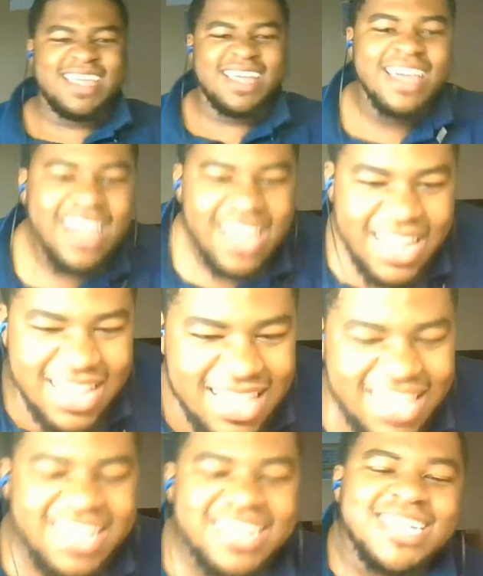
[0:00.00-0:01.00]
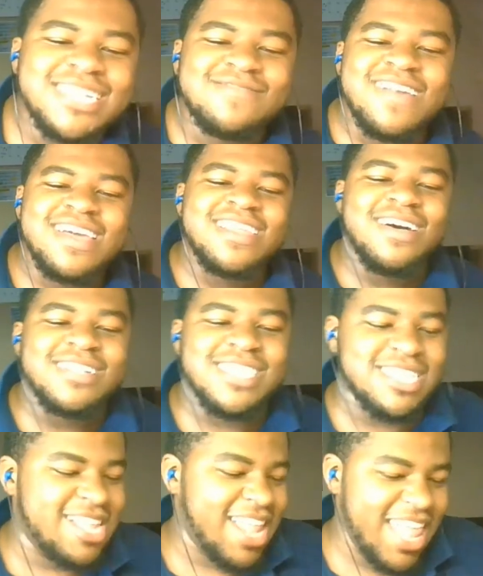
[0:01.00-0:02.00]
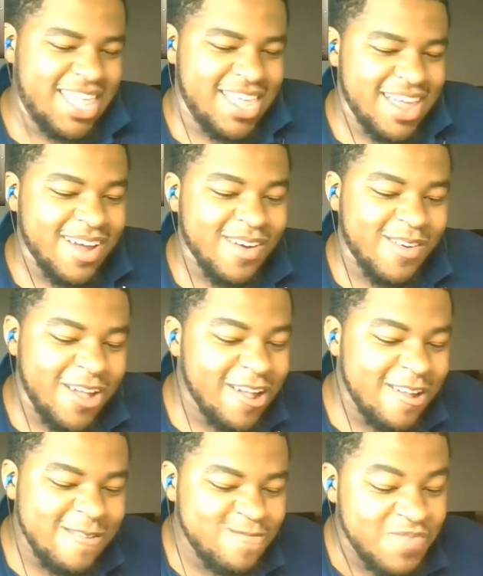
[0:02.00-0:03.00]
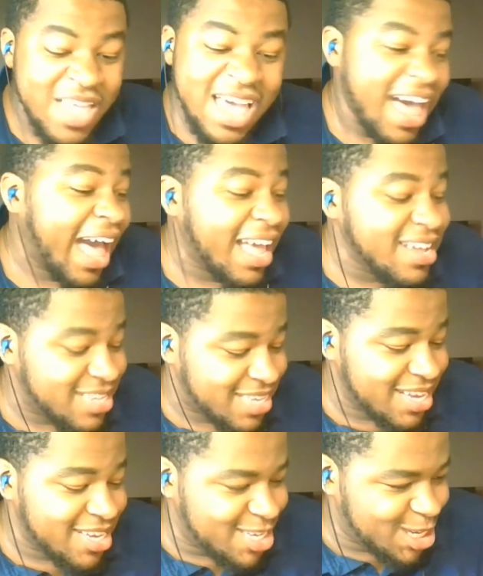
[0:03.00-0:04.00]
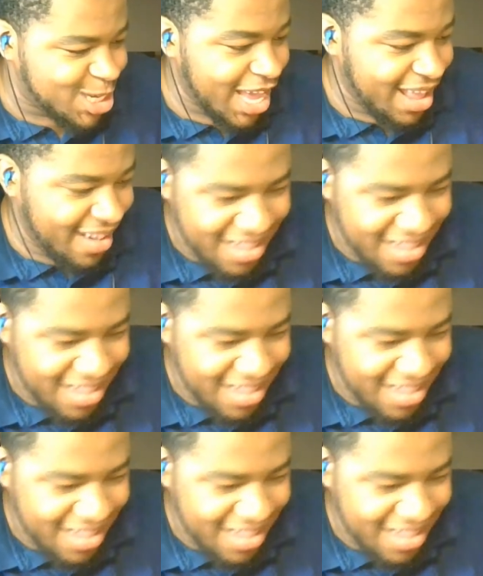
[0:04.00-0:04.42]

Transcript: This ragdoll is like, yo, I ain't see shit.